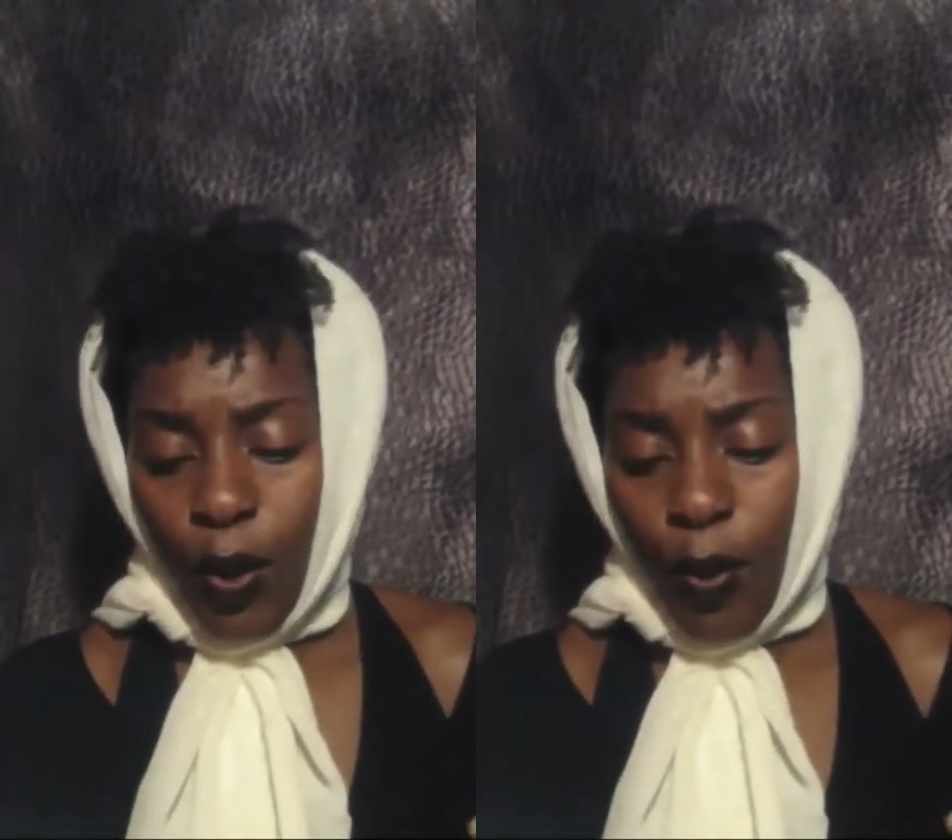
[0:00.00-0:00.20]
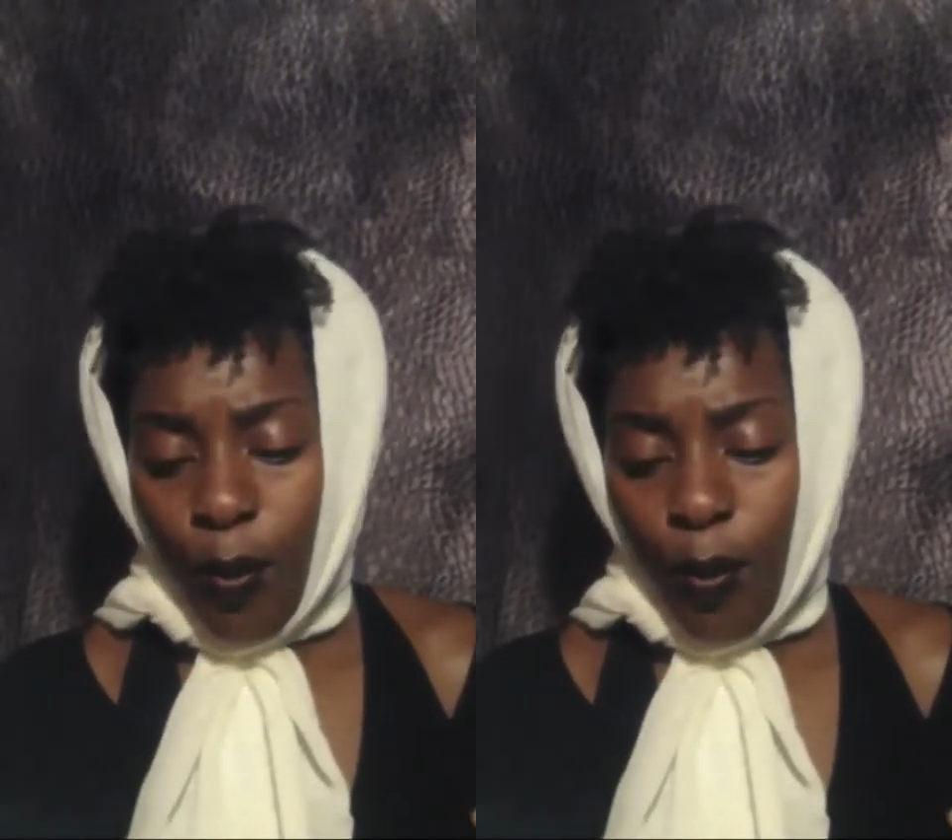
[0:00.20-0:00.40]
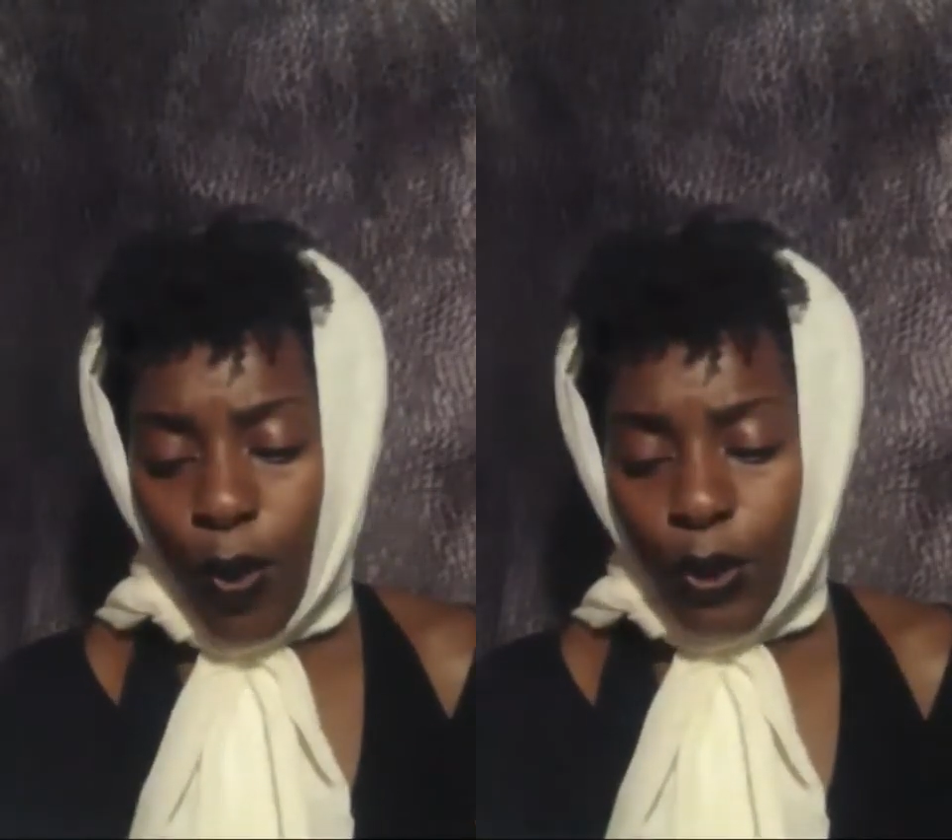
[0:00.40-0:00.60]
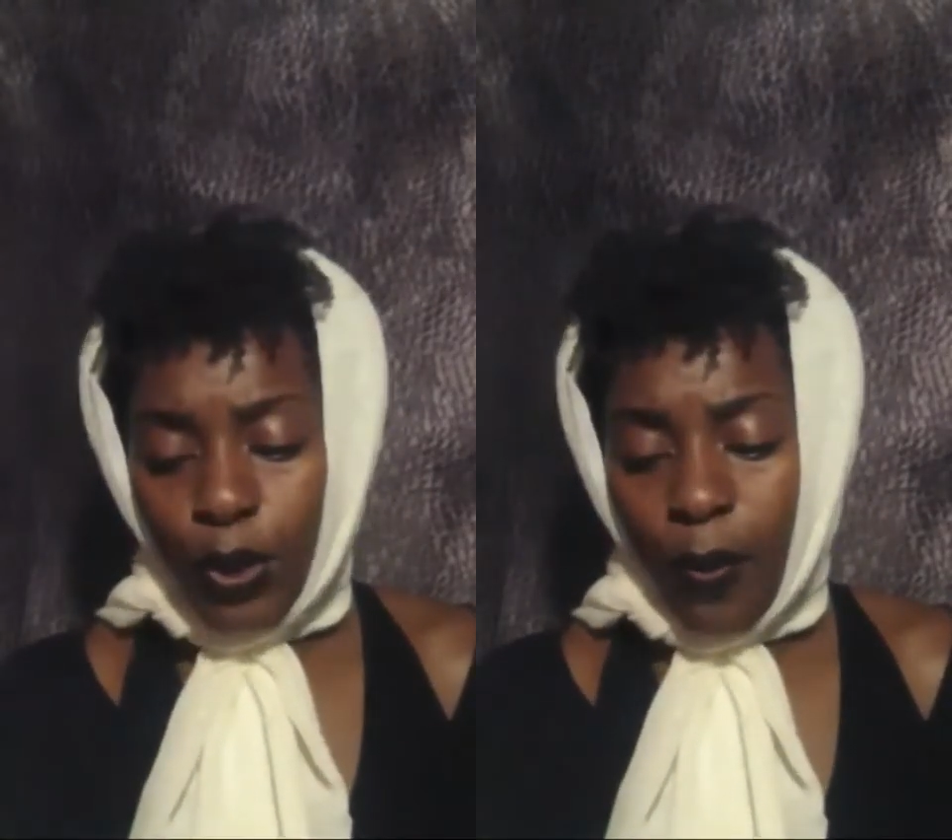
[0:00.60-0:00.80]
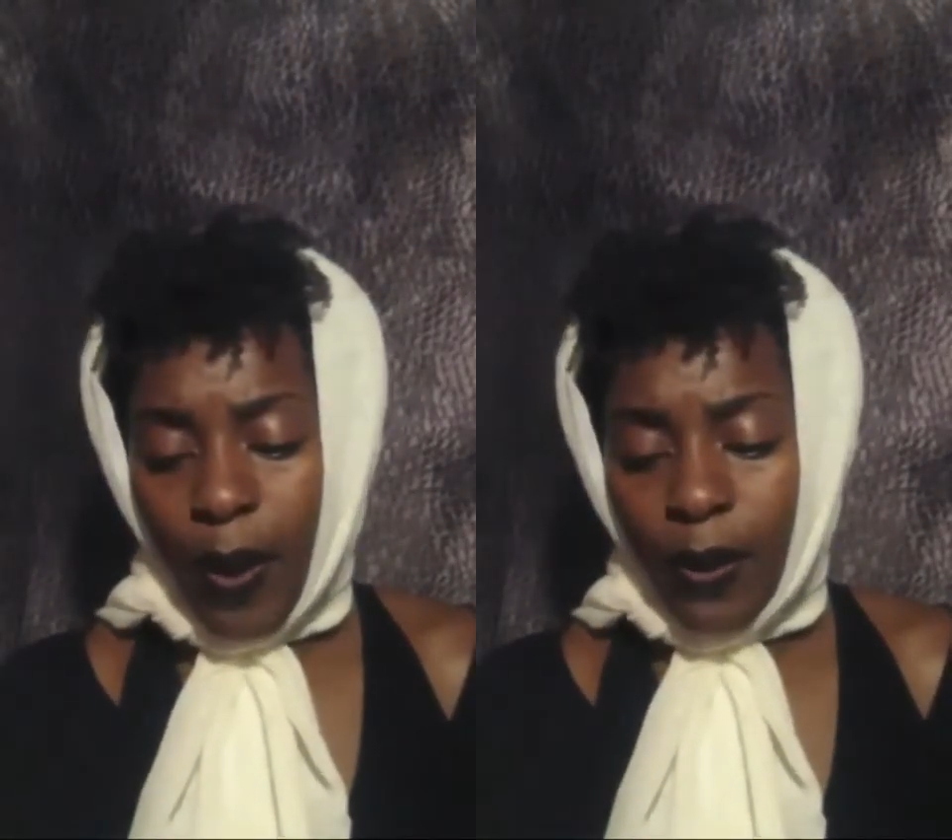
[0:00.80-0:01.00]
more so
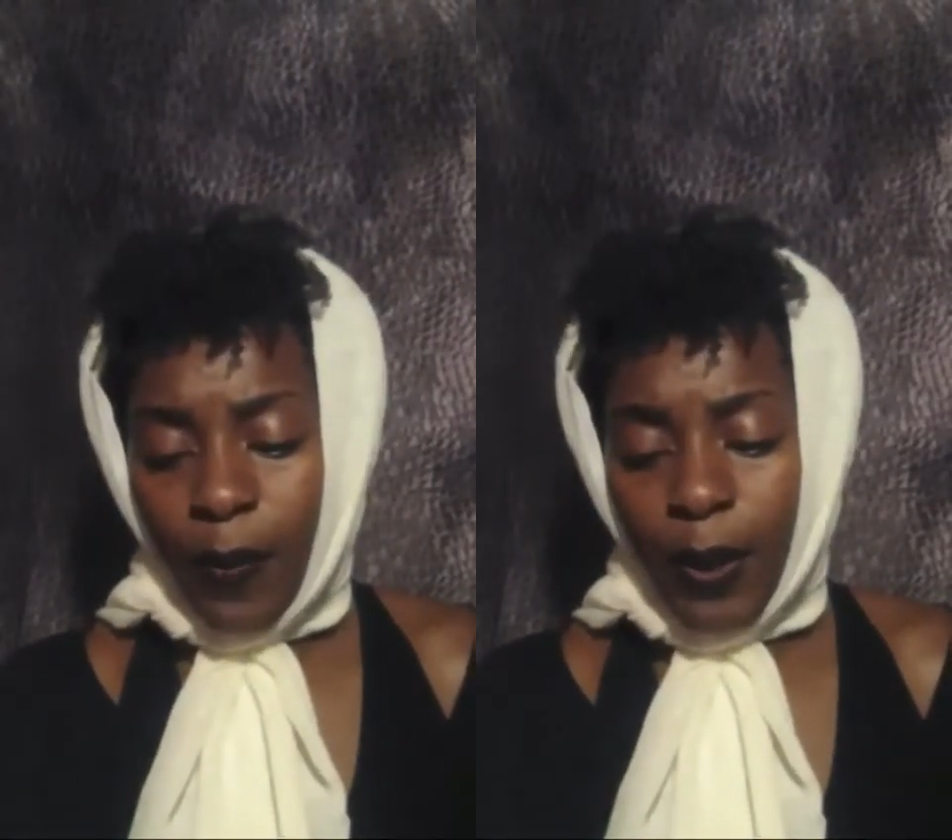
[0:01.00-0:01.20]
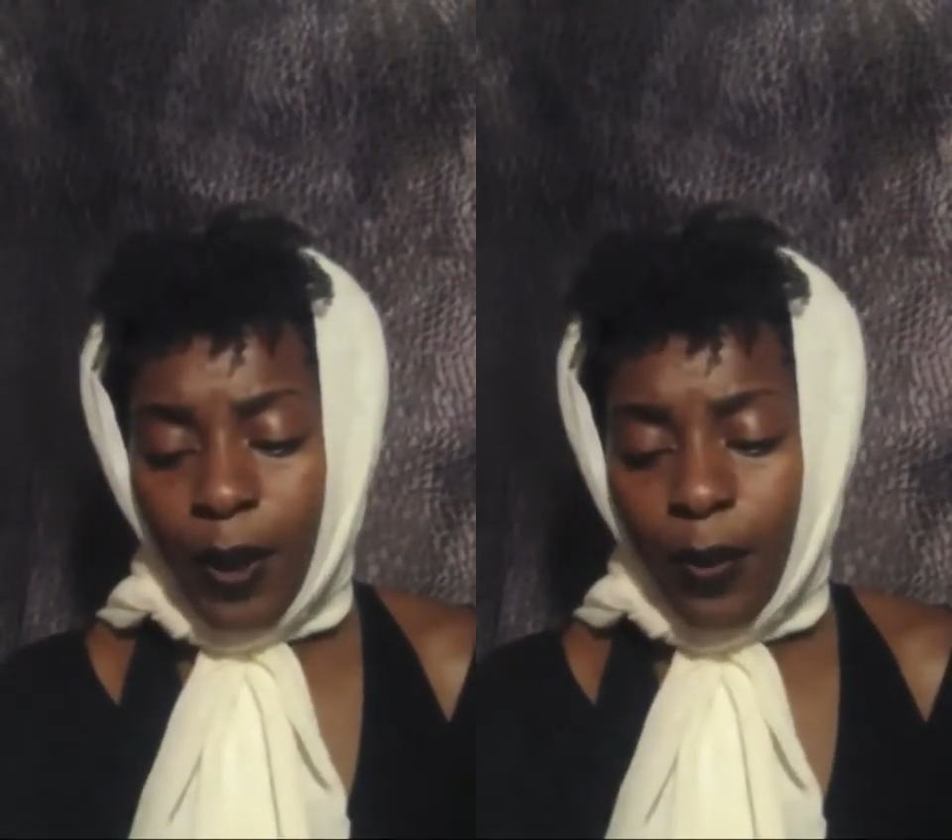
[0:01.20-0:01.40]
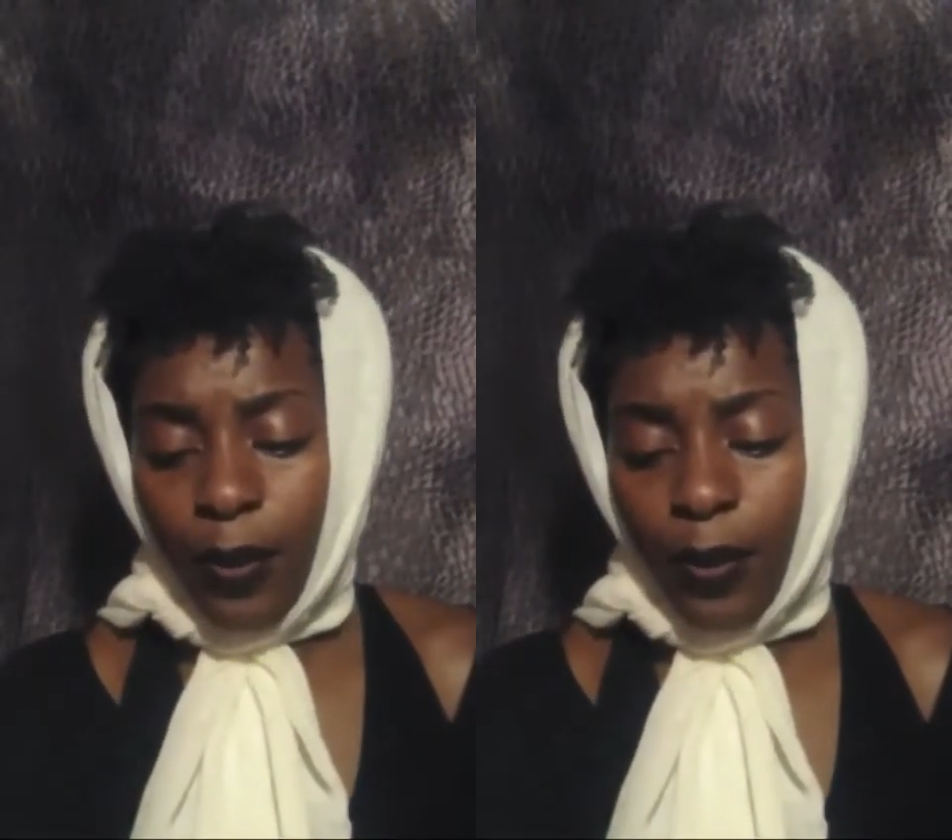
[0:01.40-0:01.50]
about the people